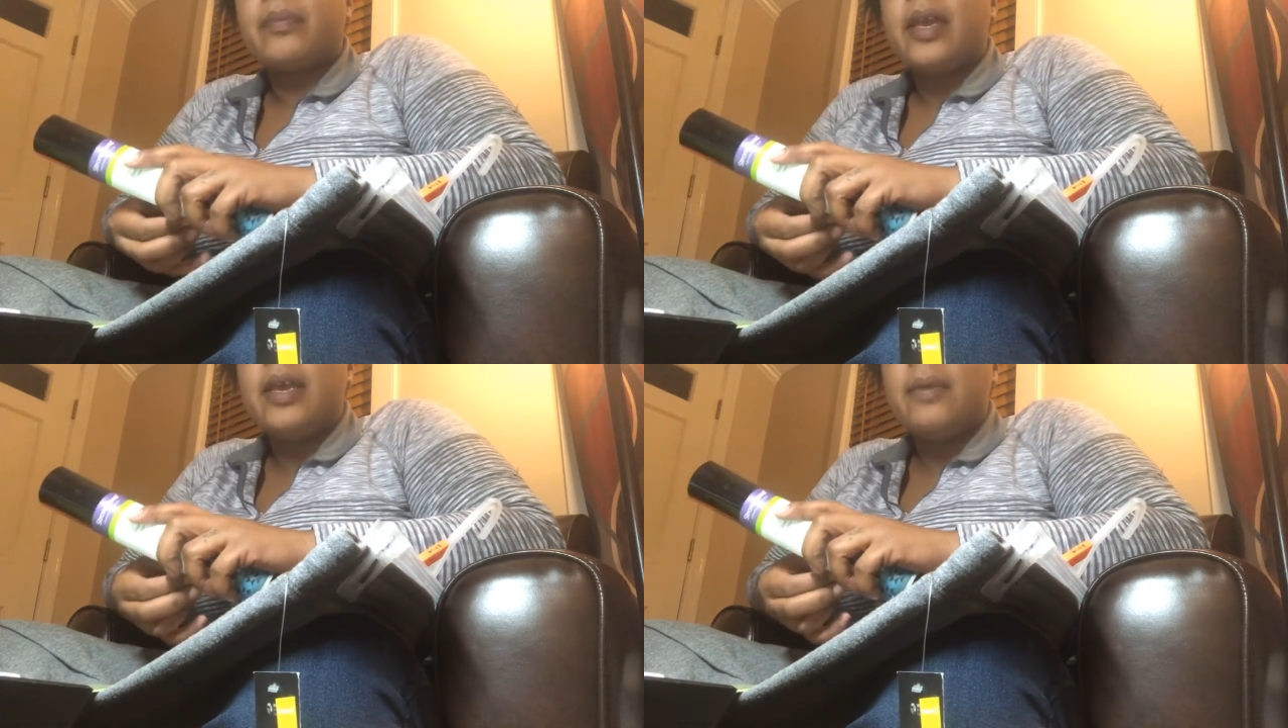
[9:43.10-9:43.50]

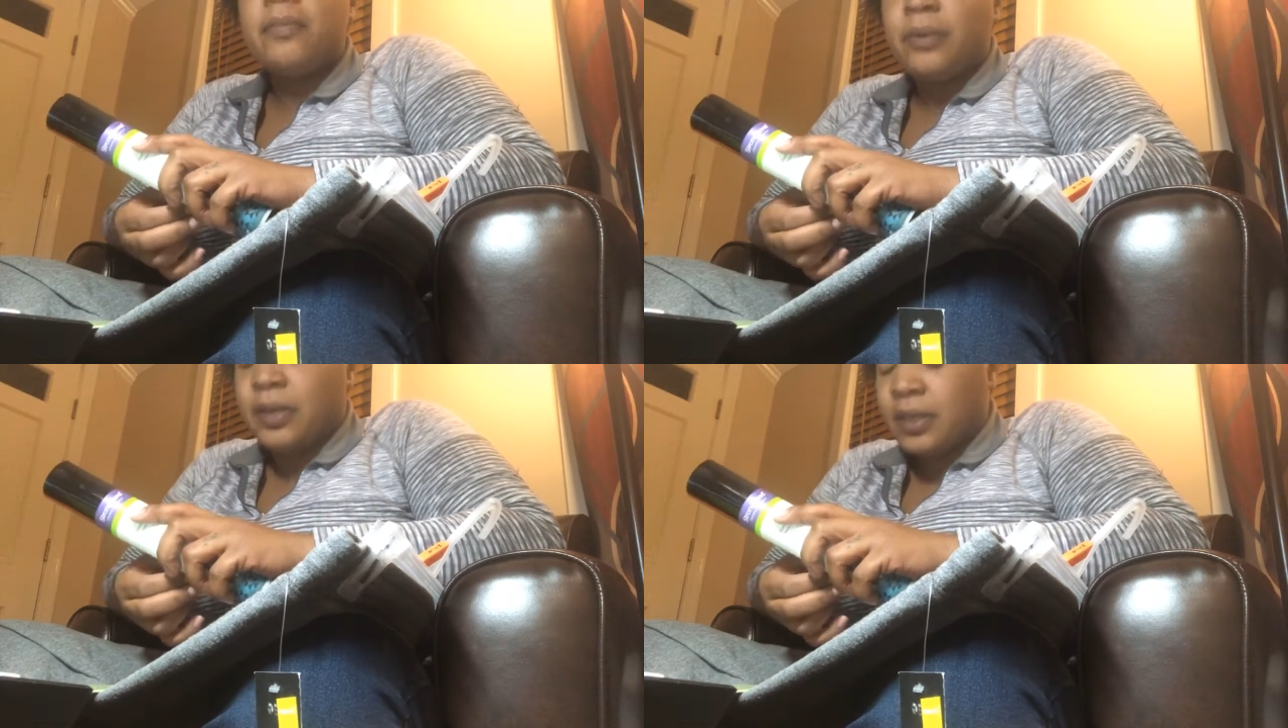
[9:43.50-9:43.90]
heat
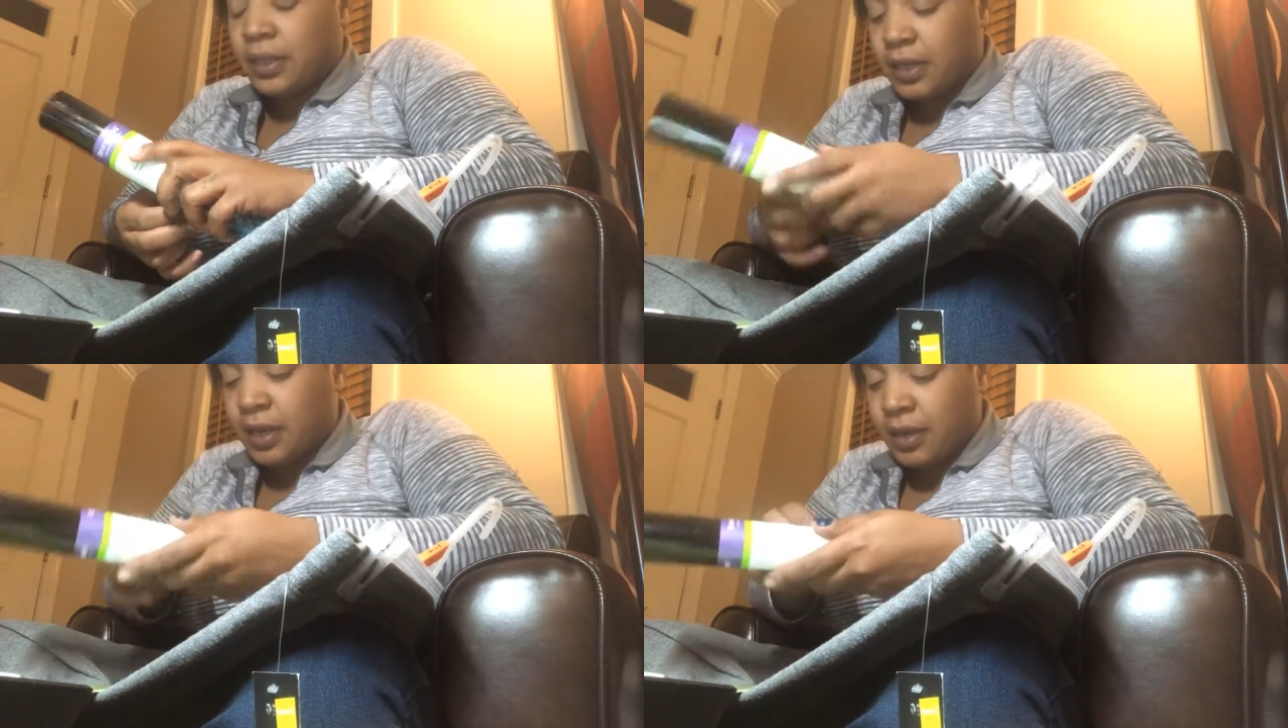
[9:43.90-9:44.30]
press
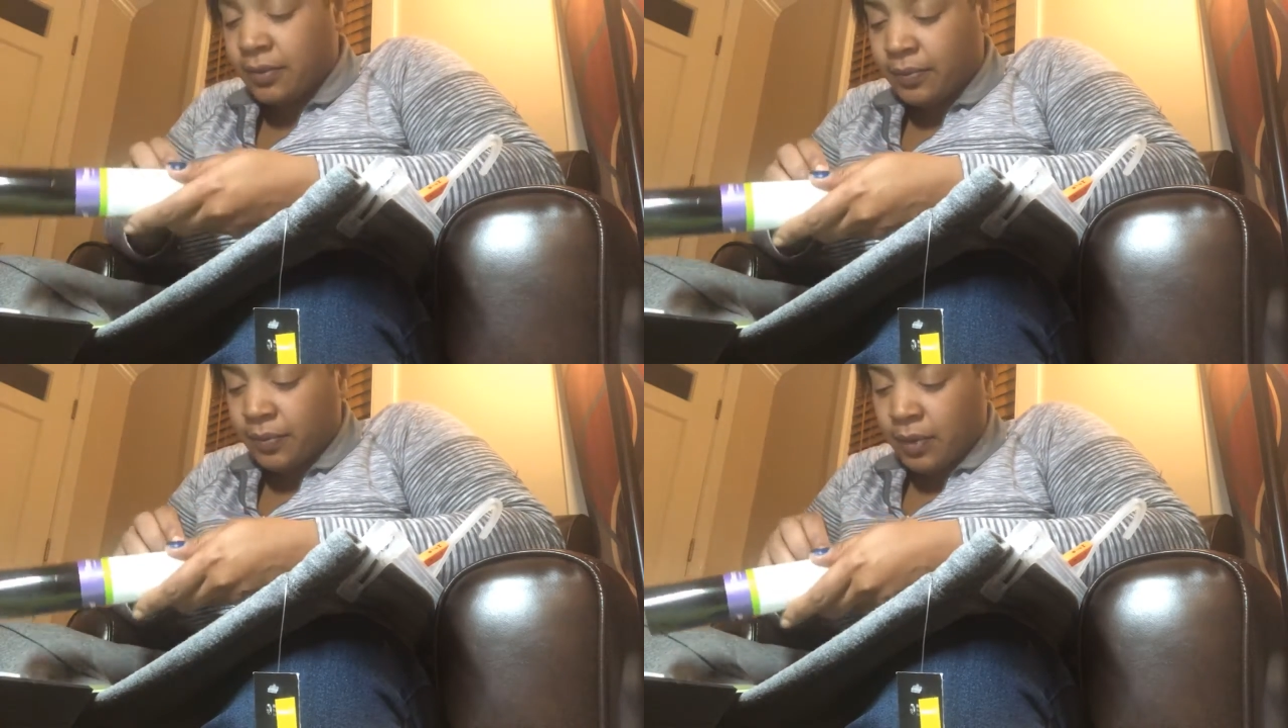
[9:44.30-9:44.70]
today.
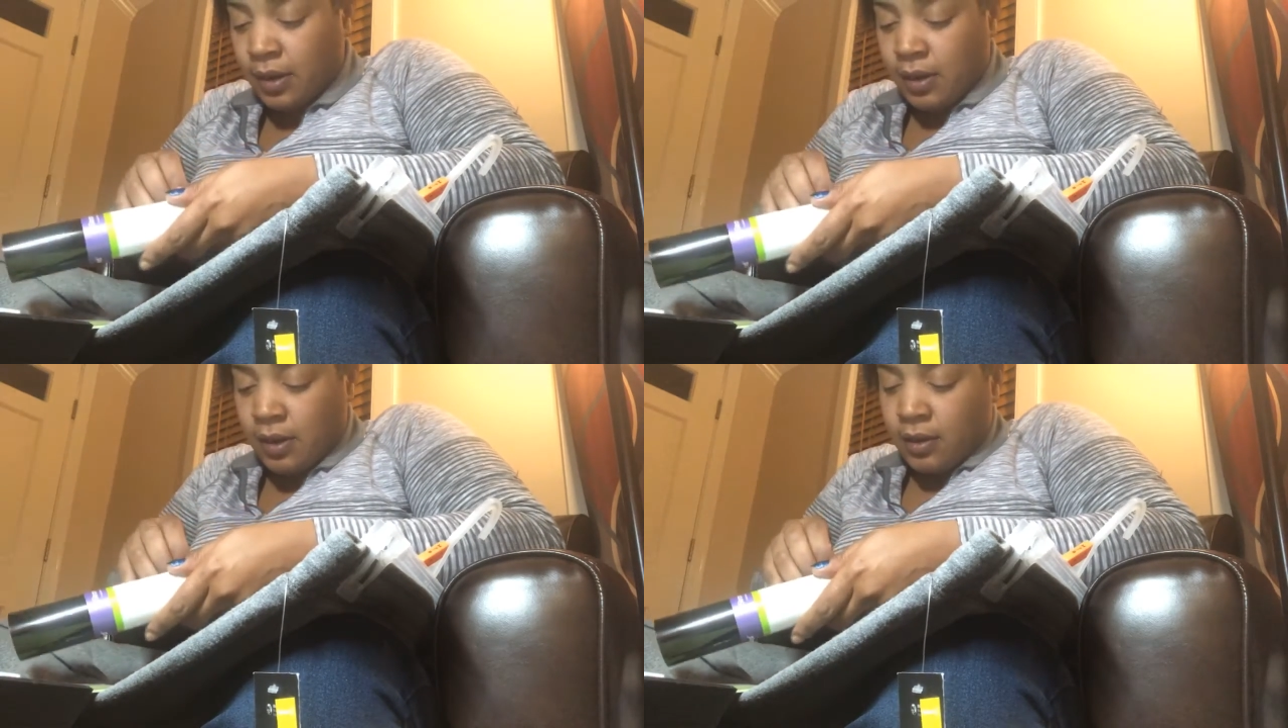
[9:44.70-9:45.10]

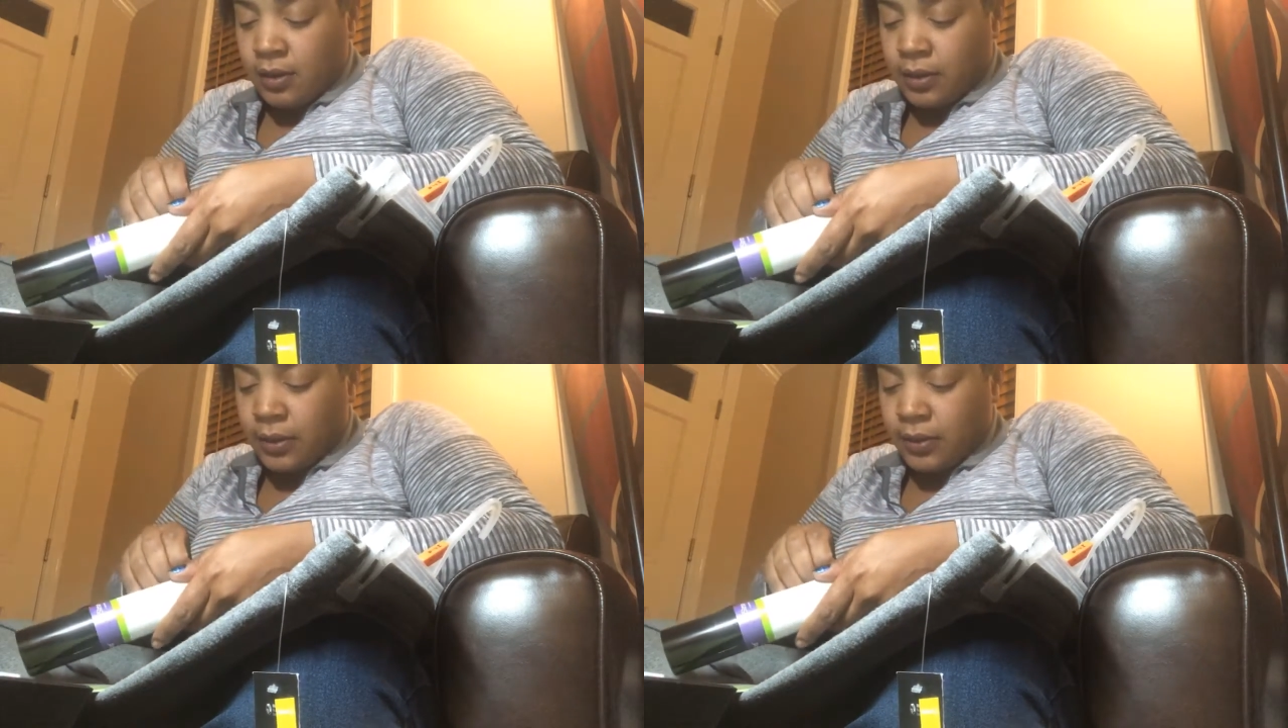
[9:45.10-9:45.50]

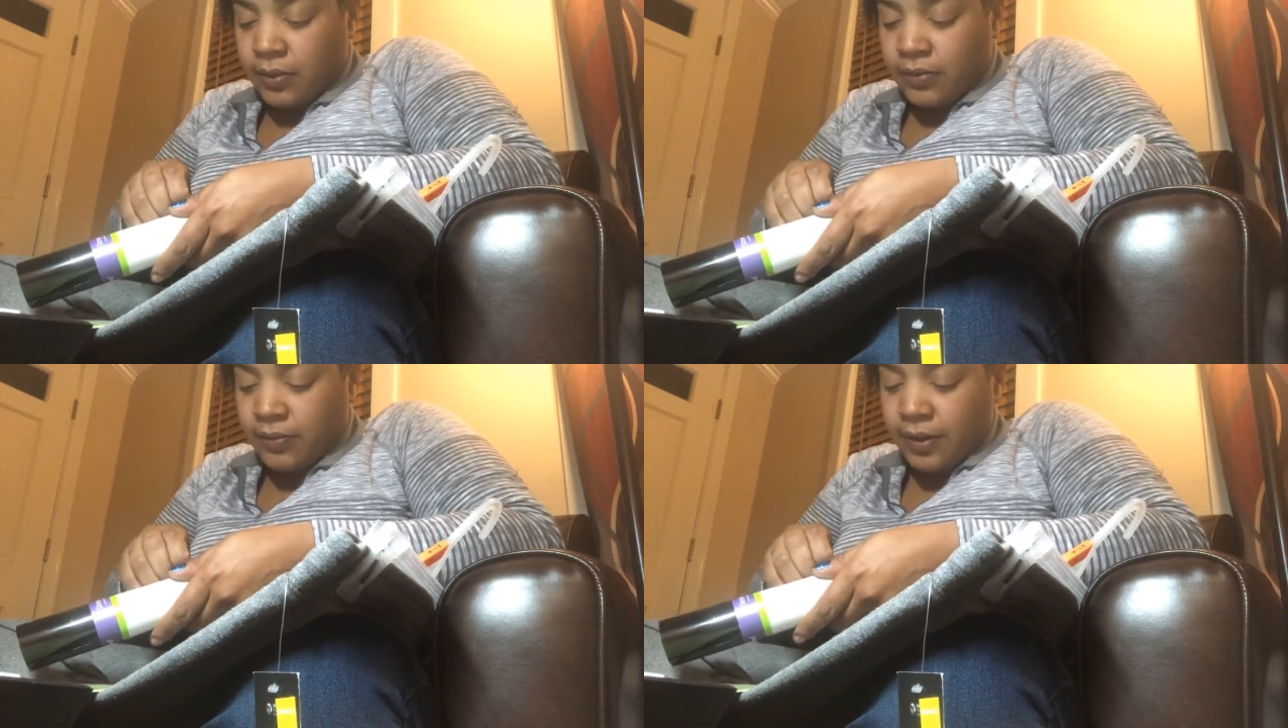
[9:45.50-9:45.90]
So
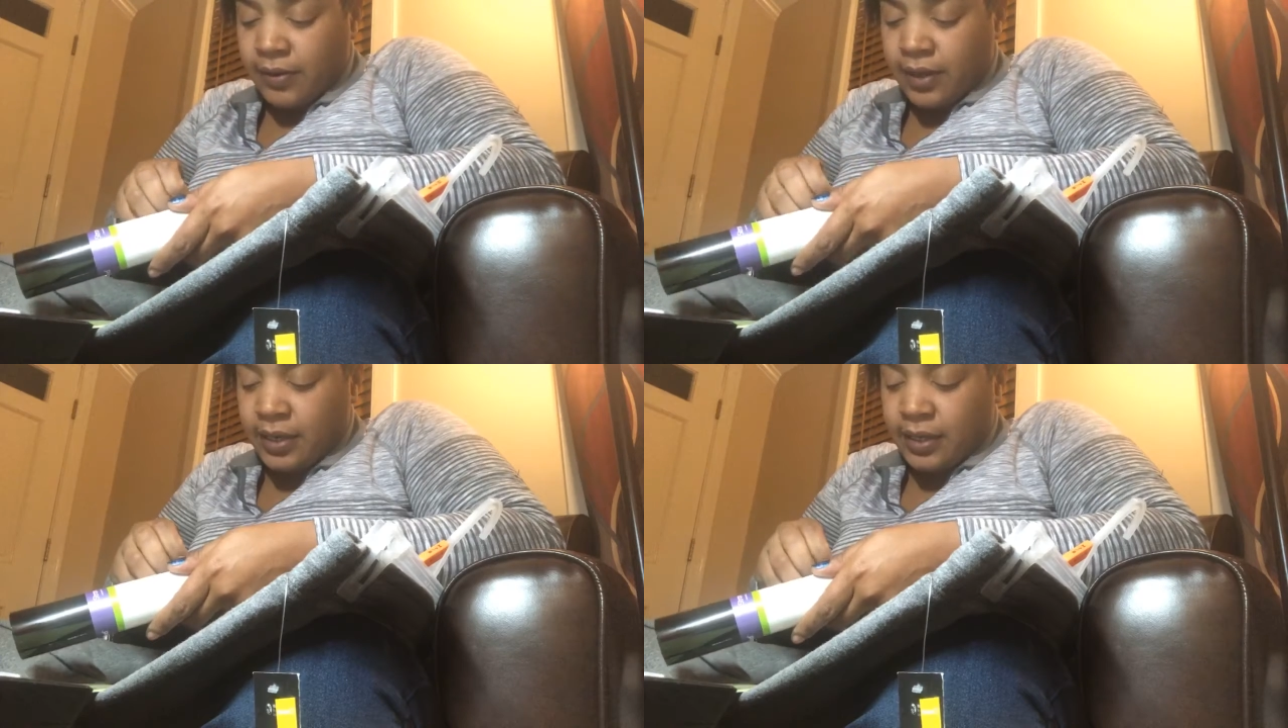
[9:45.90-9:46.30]
I'm
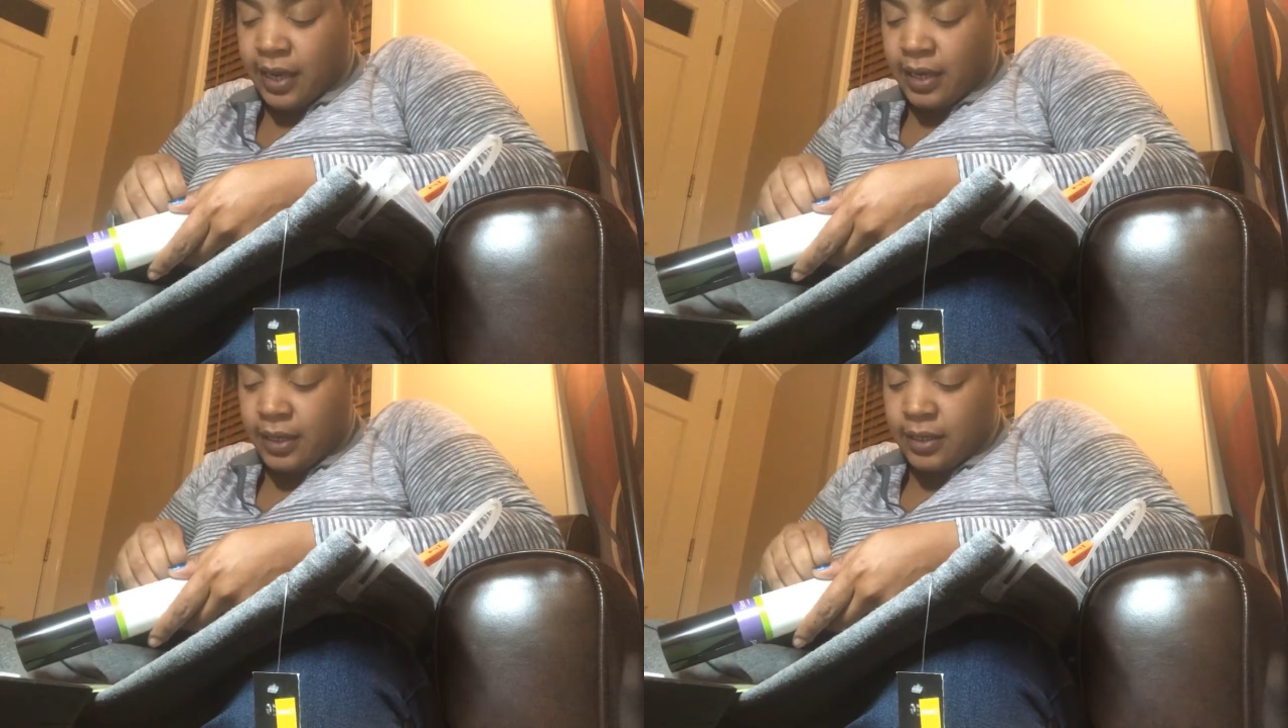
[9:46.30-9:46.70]
very excited